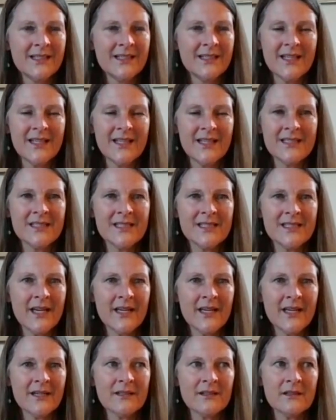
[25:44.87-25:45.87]
And
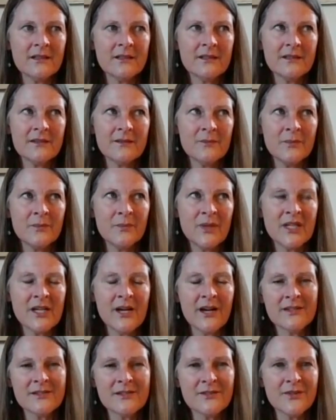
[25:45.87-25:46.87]
yet
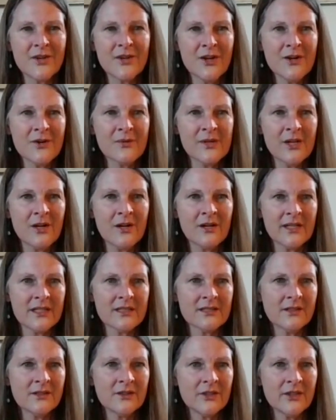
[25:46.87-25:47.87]
because of her, we all get
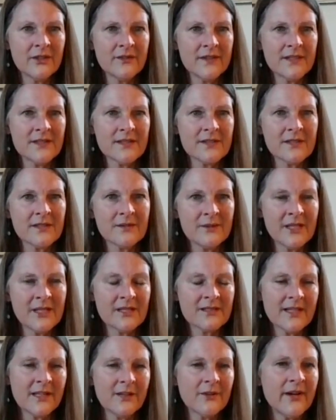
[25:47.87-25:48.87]
to learn this. We
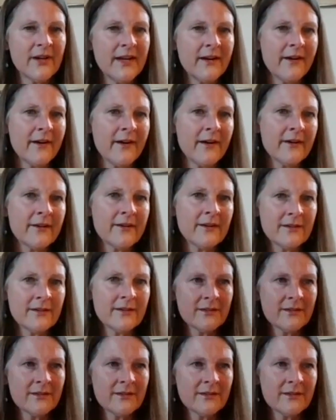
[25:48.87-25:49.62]
accelerate our